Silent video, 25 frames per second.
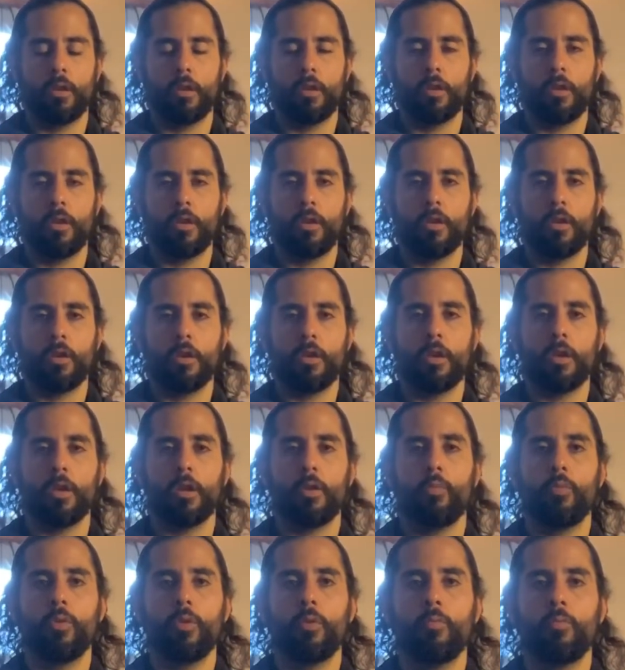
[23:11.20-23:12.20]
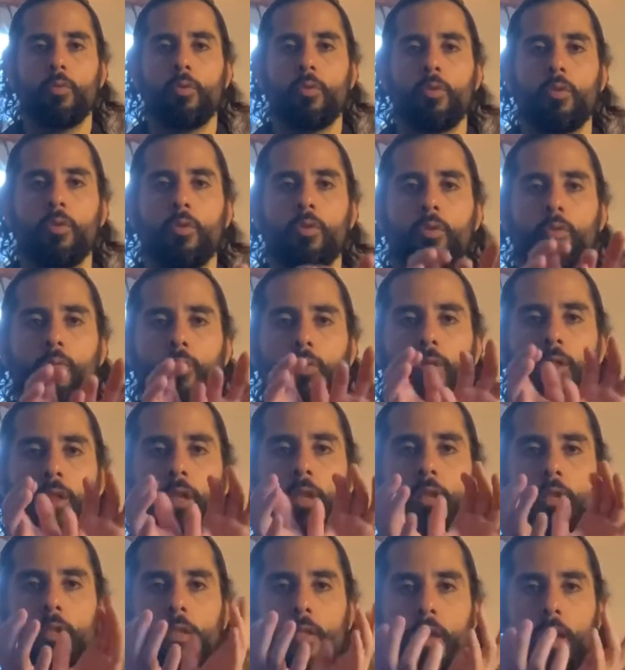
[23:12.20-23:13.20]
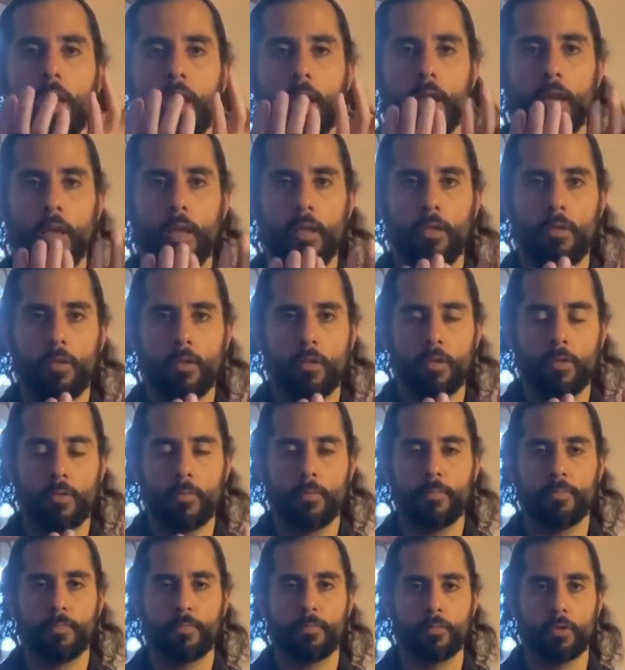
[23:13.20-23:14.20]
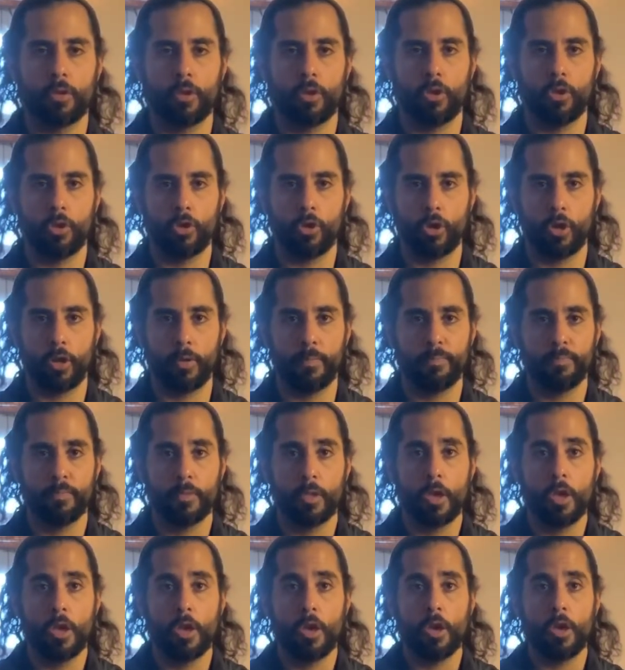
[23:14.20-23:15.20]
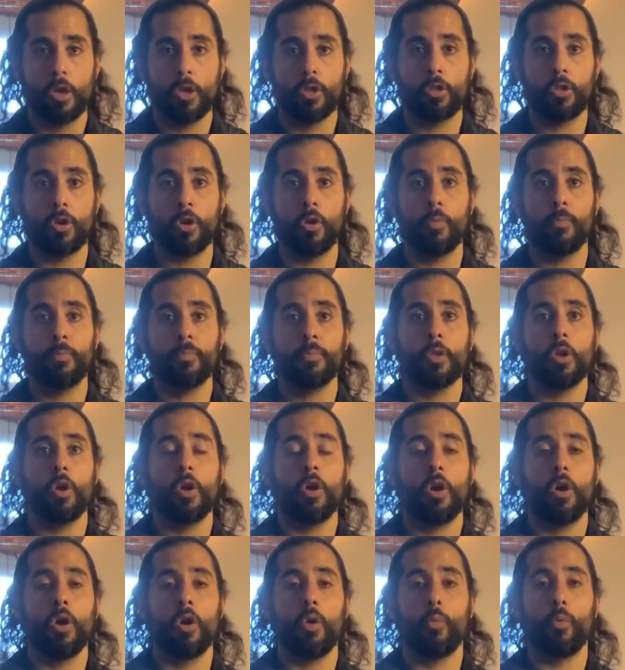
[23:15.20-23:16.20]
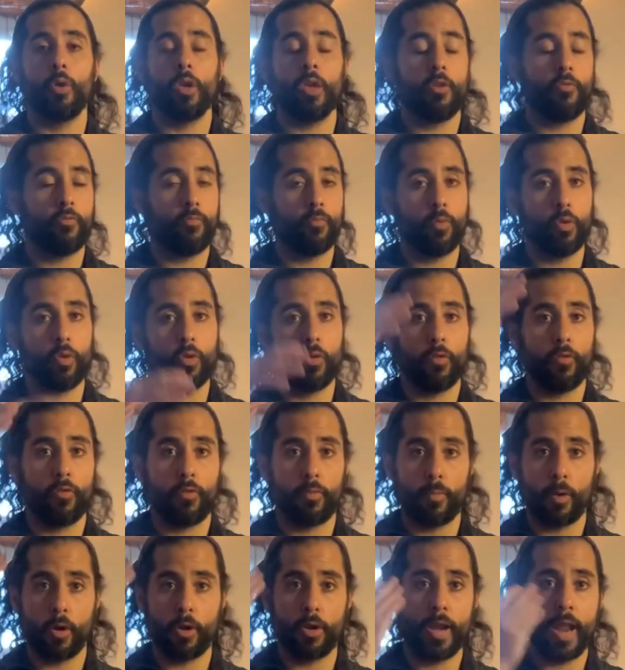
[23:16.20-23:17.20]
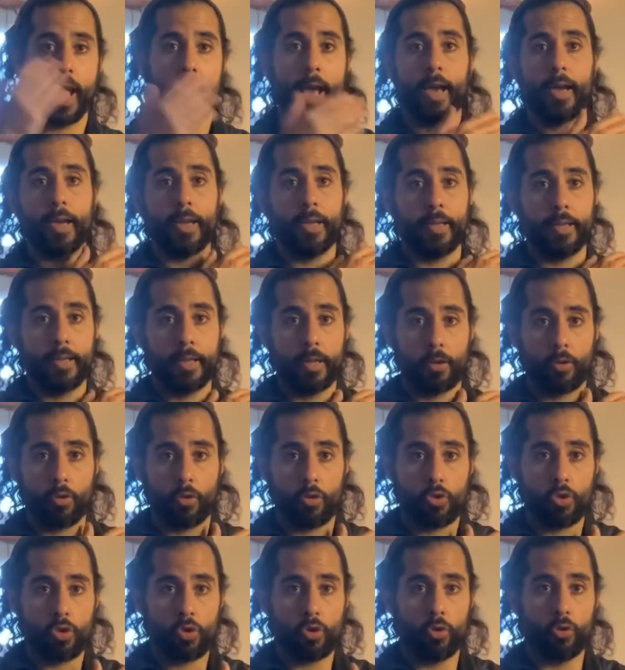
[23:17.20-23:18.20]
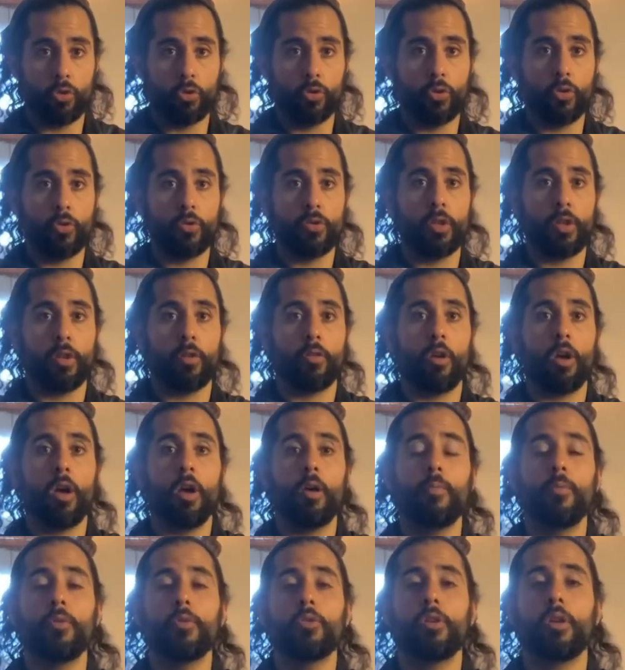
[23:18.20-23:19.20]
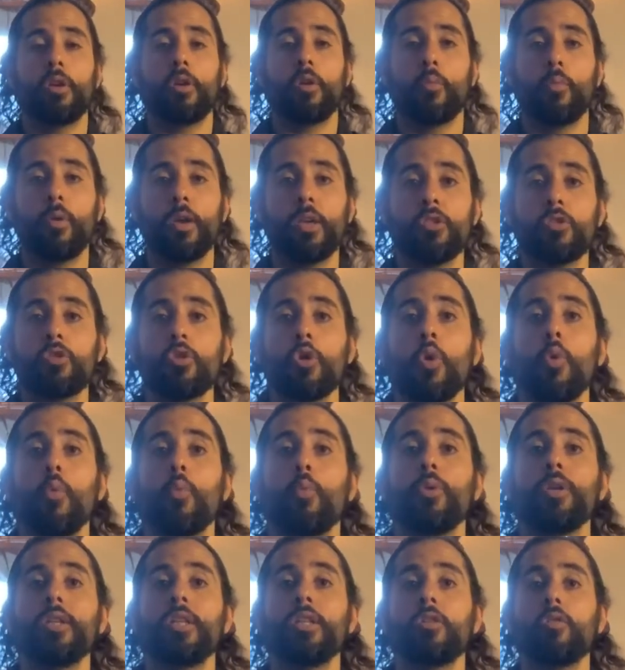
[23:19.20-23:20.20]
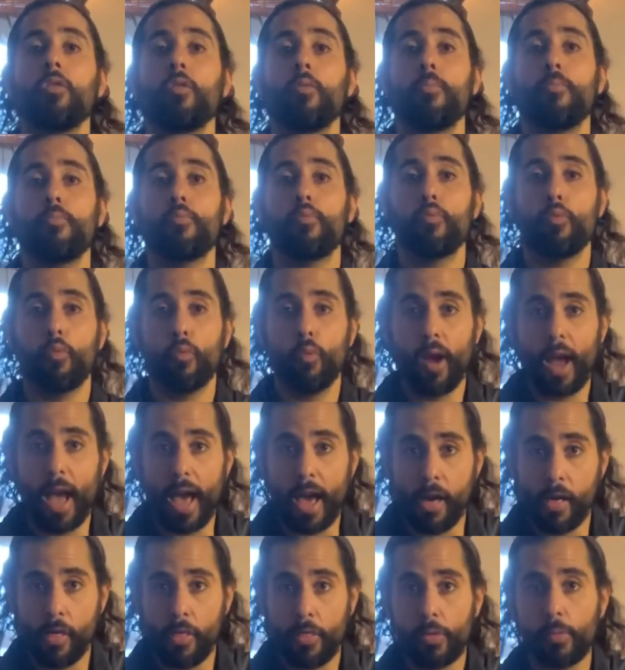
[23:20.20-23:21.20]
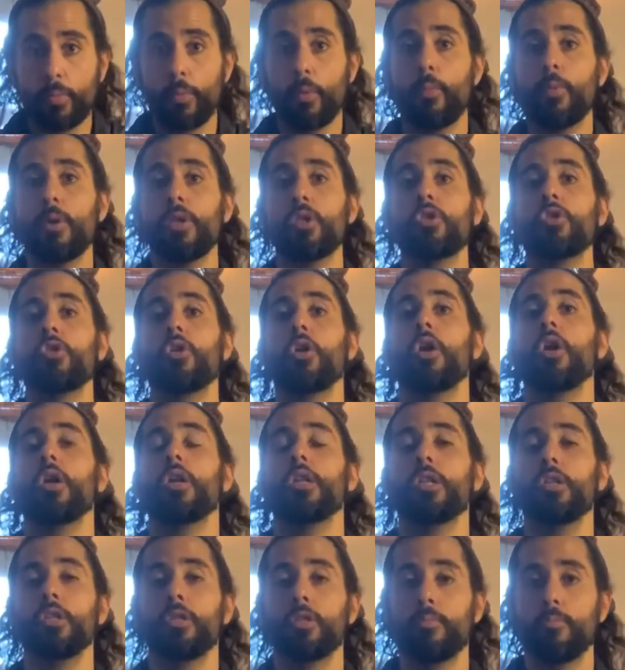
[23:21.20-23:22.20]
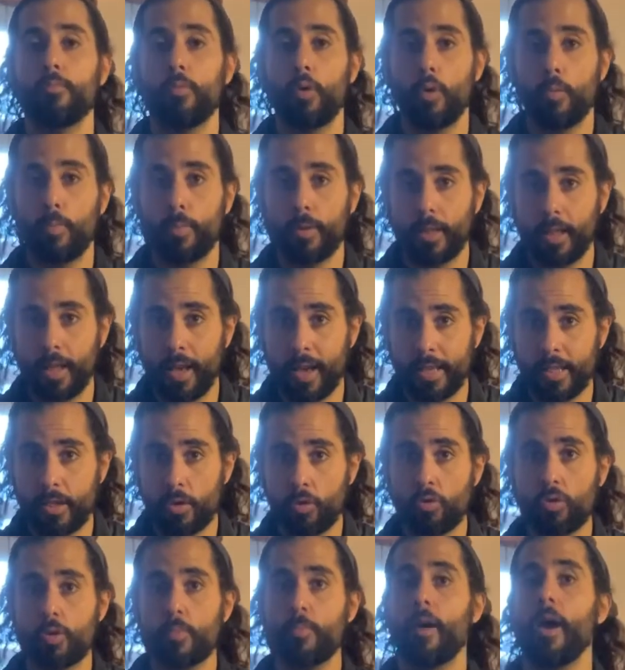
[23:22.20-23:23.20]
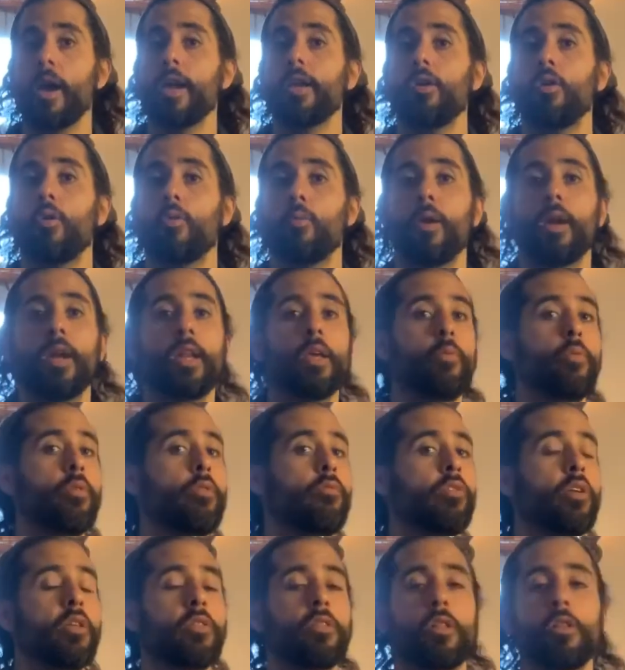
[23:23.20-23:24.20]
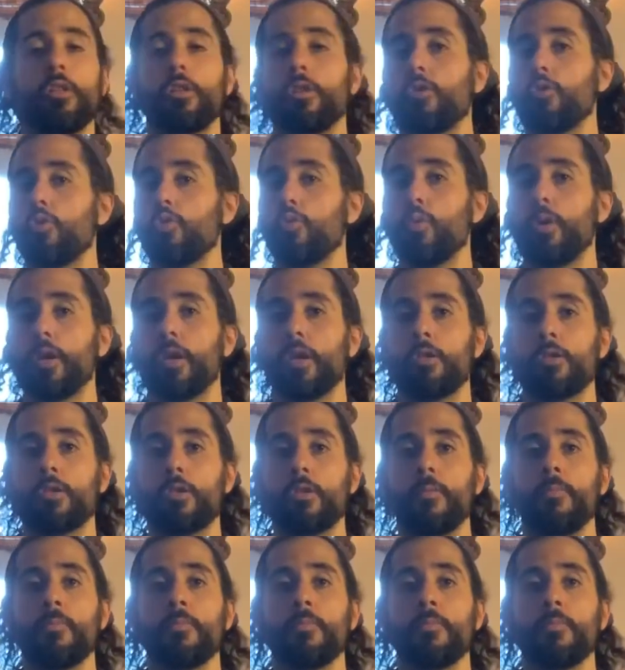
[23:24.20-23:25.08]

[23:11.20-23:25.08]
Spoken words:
And we will release the hands. Good. So we've moved from our neck, down our shoulders, down our elbows, down our wrists. We did our breath where we started to mobilize our spine already. We've done a little twist.